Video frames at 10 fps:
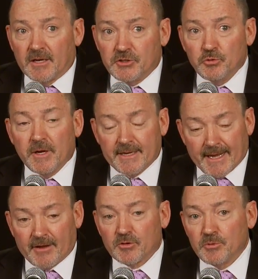Do a
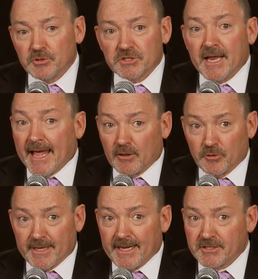contribution
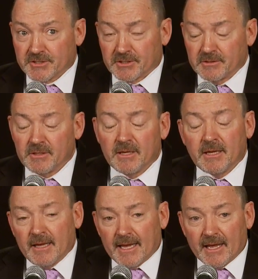allocation,
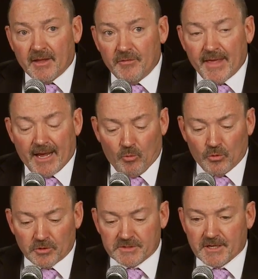and that
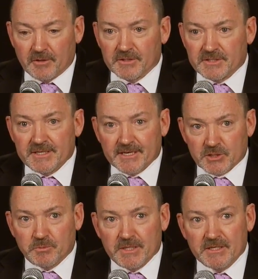will tell the
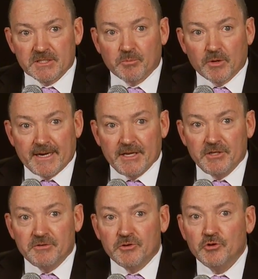TSP to put
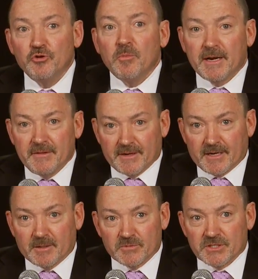any new money that
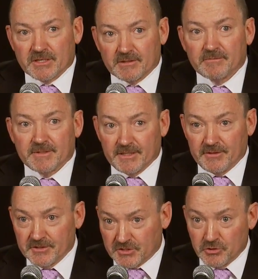comes in
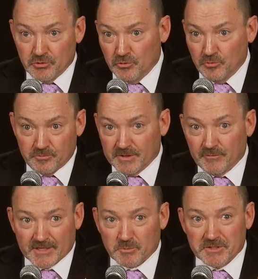this new
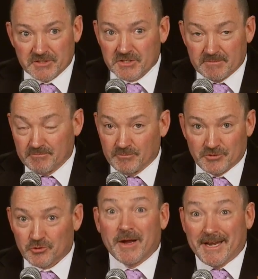investment
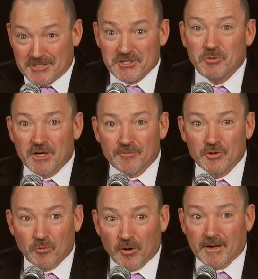strategy, whatever
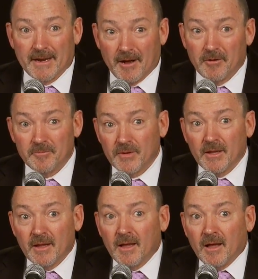you're working out.
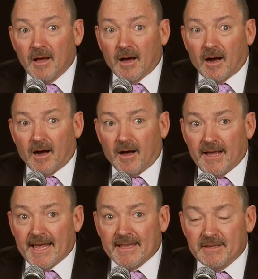
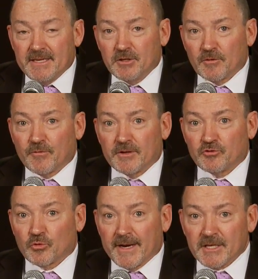And the interfund
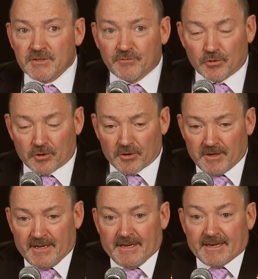transfer
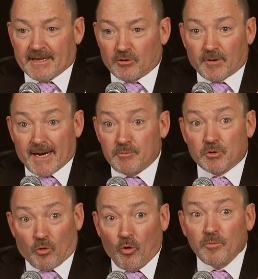can grab
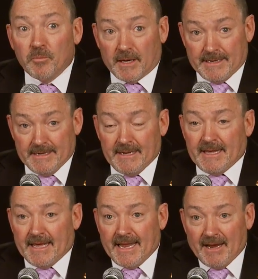your old money
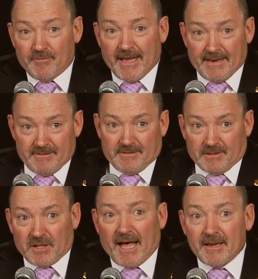and have that
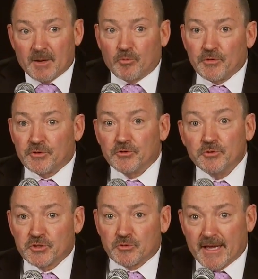line up with your
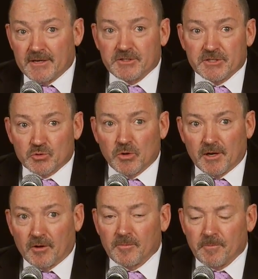new strategy as
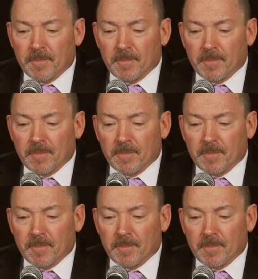well.